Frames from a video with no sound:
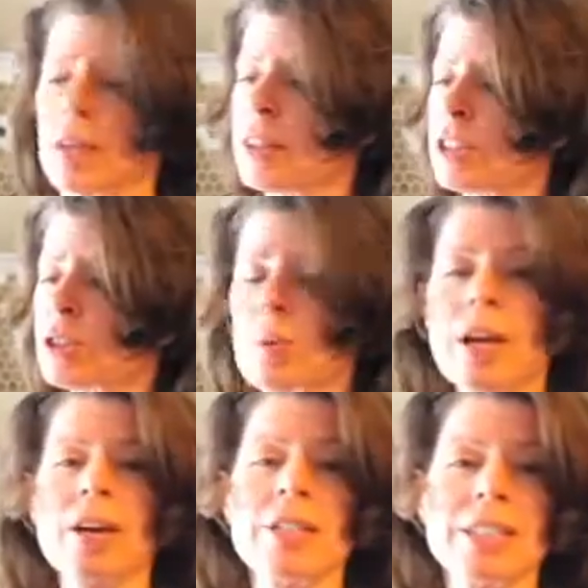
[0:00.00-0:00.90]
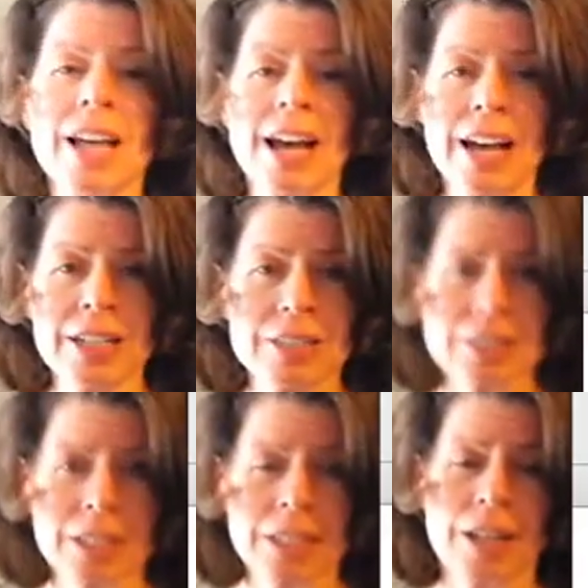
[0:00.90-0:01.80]
The square is
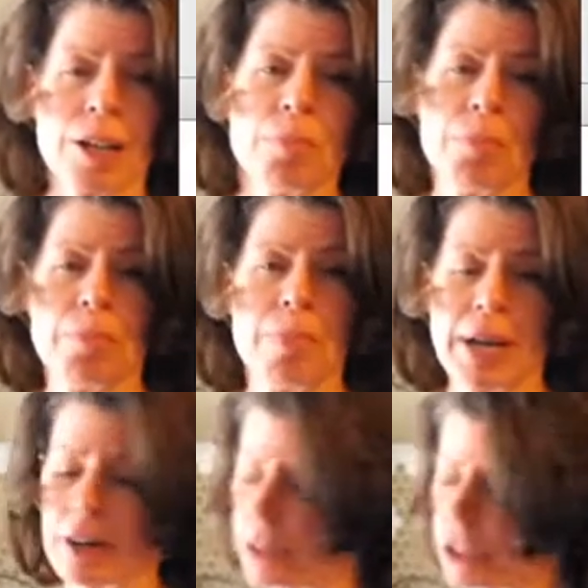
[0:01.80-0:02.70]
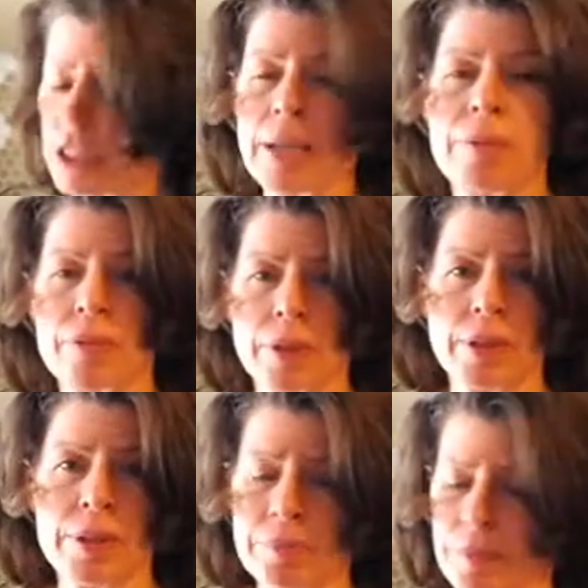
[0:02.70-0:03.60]
actually a better shape for him,